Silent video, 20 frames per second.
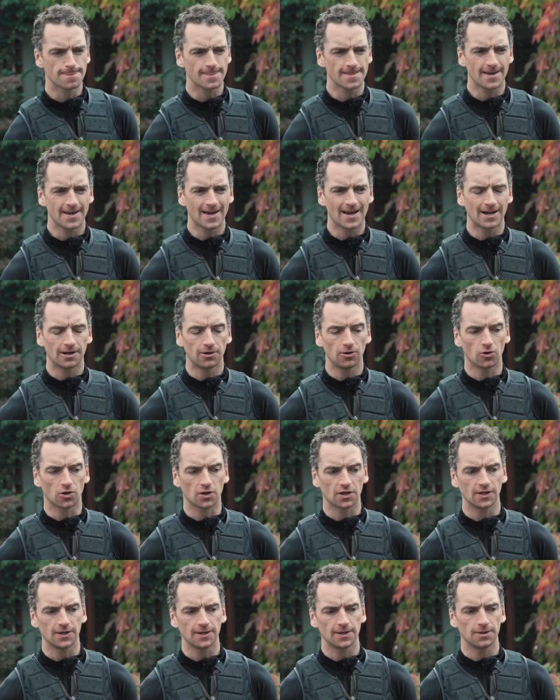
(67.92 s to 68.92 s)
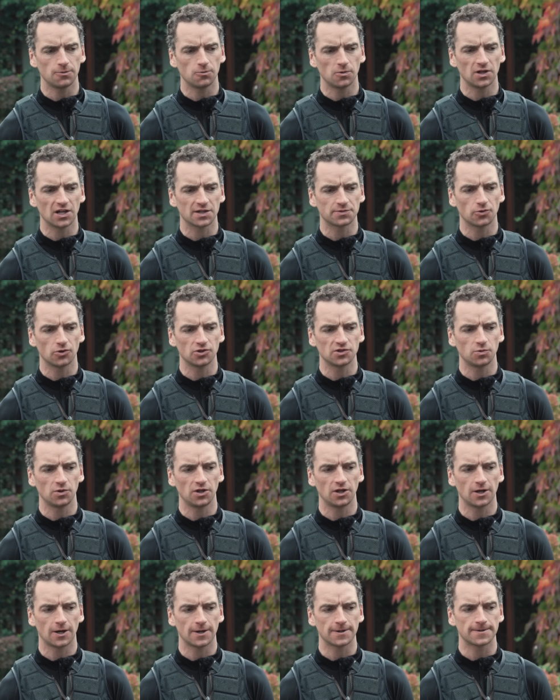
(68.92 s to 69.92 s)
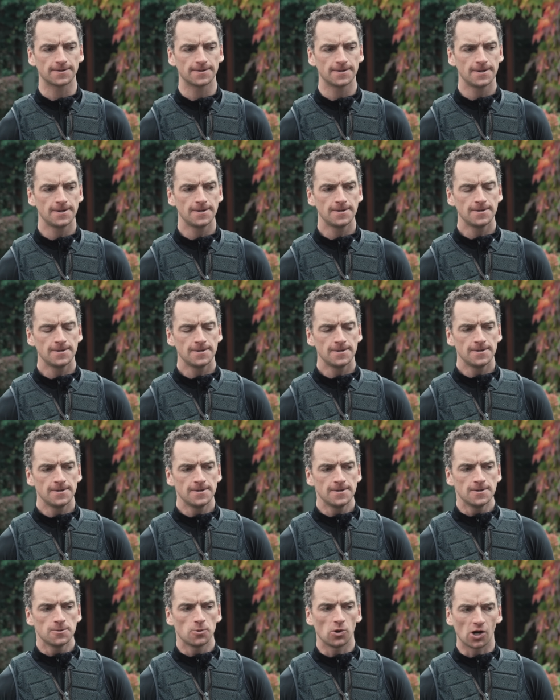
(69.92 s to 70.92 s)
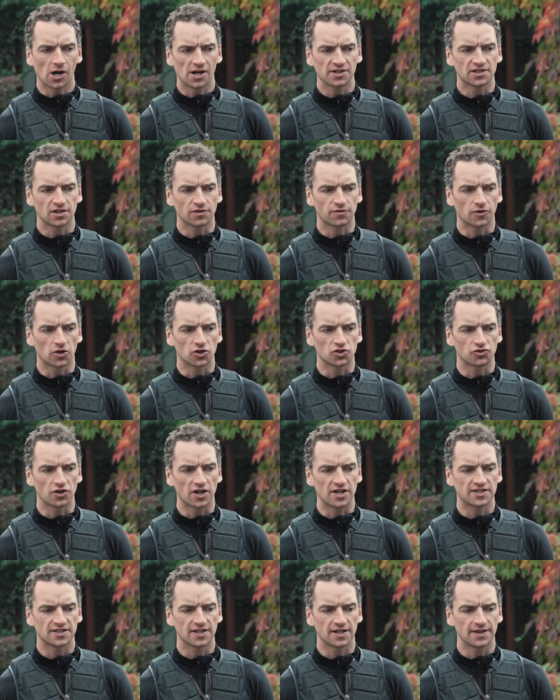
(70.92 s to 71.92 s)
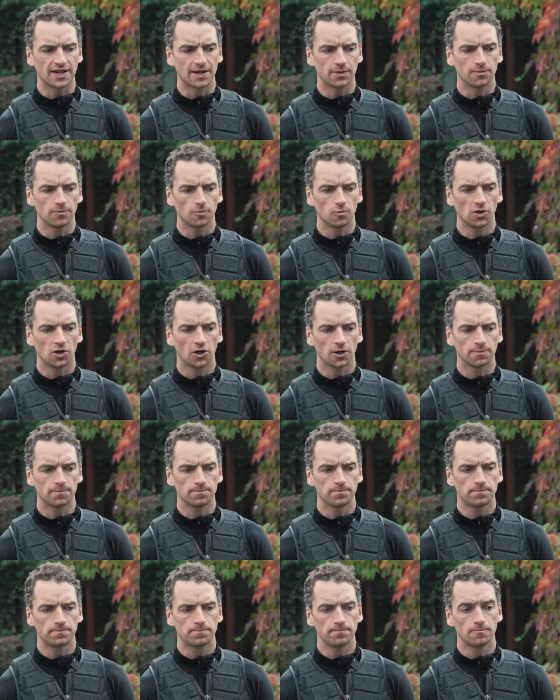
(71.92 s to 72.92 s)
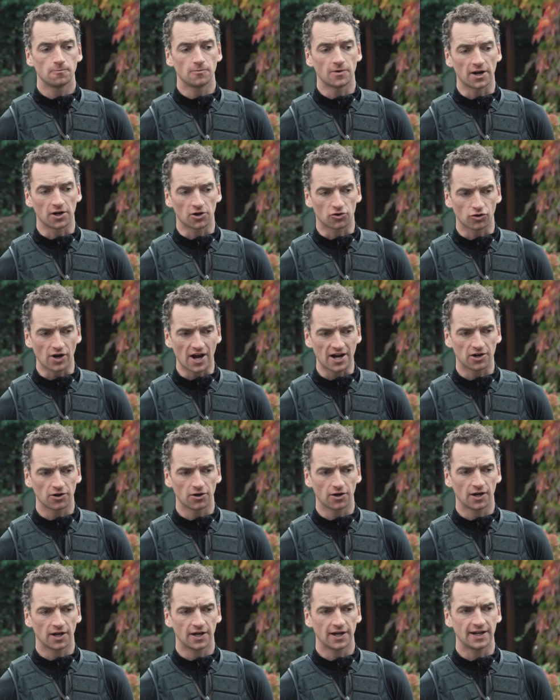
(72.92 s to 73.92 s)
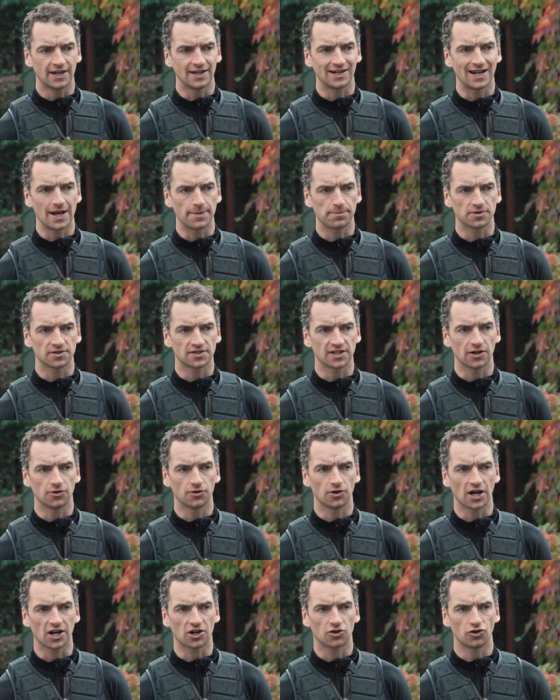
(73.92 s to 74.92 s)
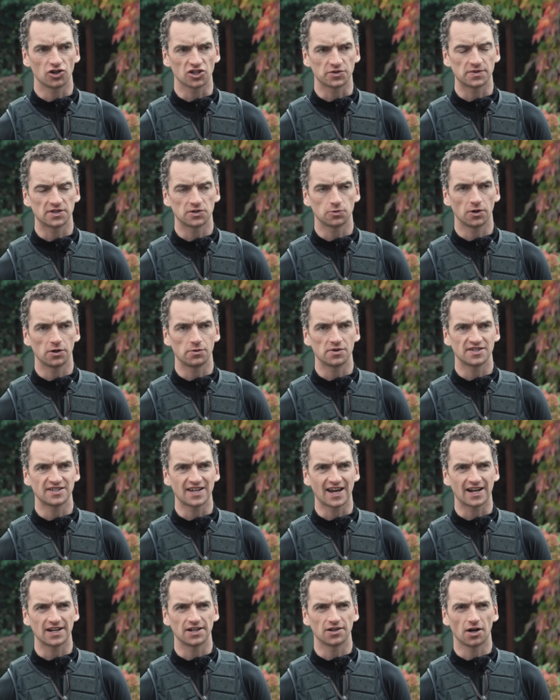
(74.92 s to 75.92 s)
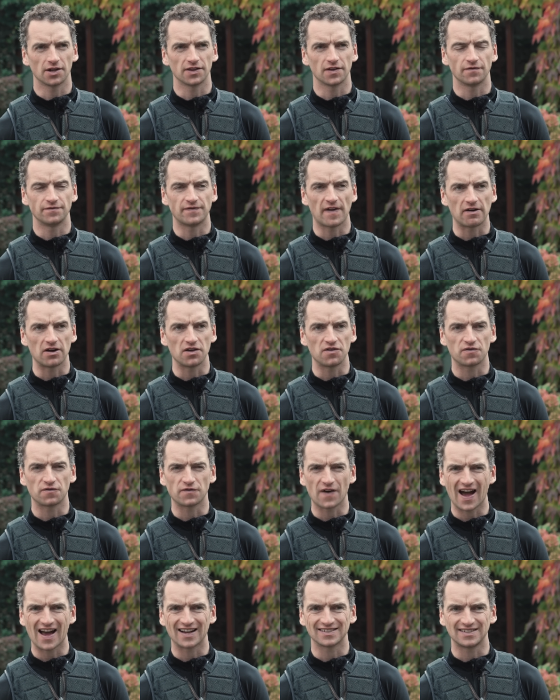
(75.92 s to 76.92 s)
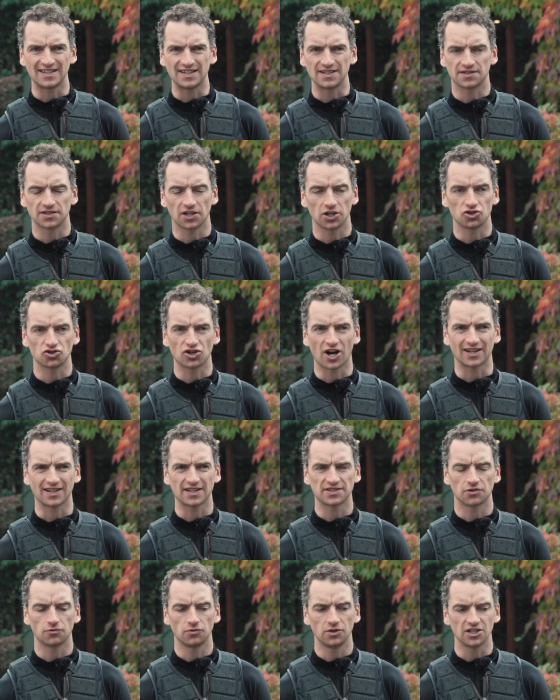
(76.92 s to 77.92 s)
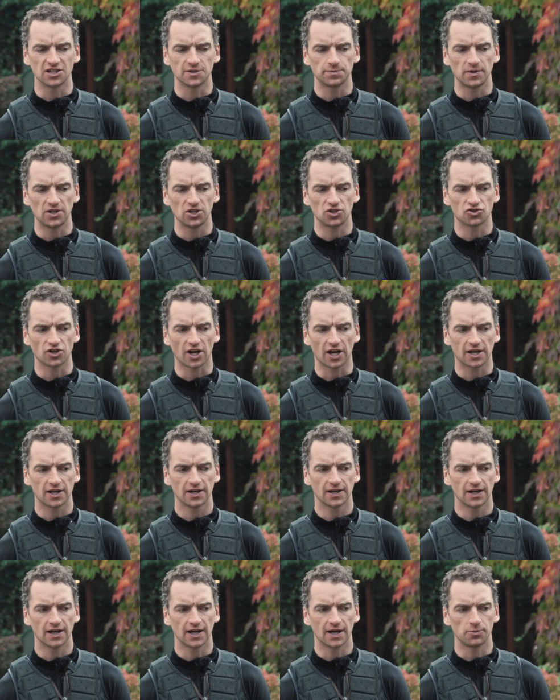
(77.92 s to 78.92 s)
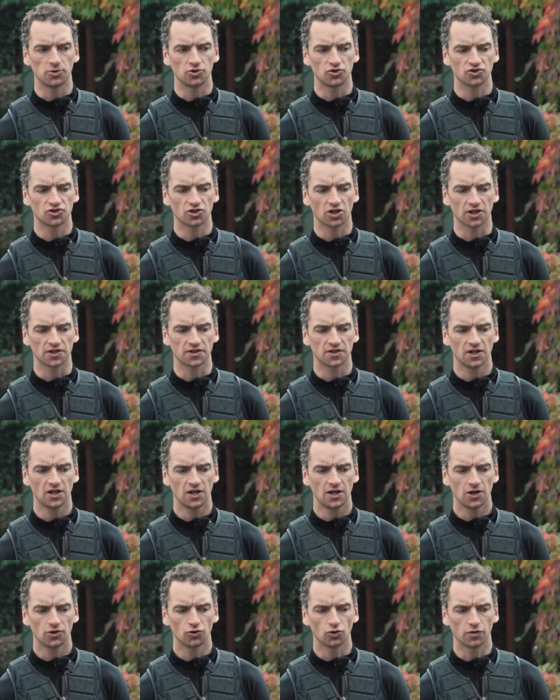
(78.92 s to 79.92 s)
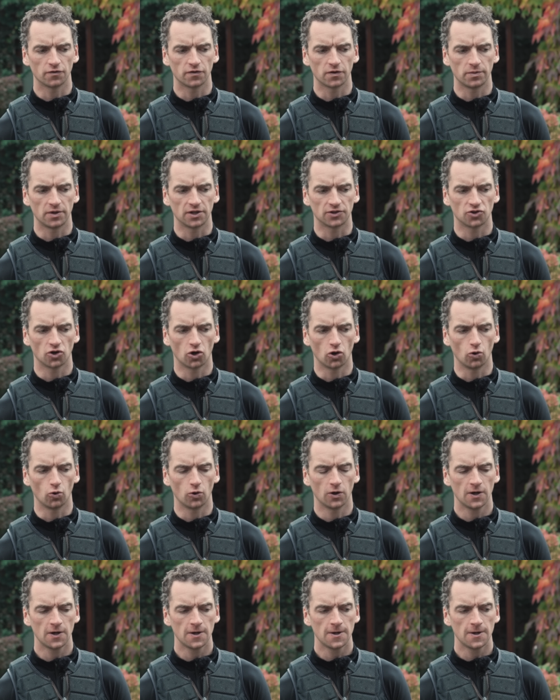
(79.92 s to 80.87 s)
Yeah, look, I suppose we lost the first race, and then we ran a cracker in Leopardstown at Christmas where he was 2nd on the very fast inside track. That's a real speed track, and we just got done for a bit of toe.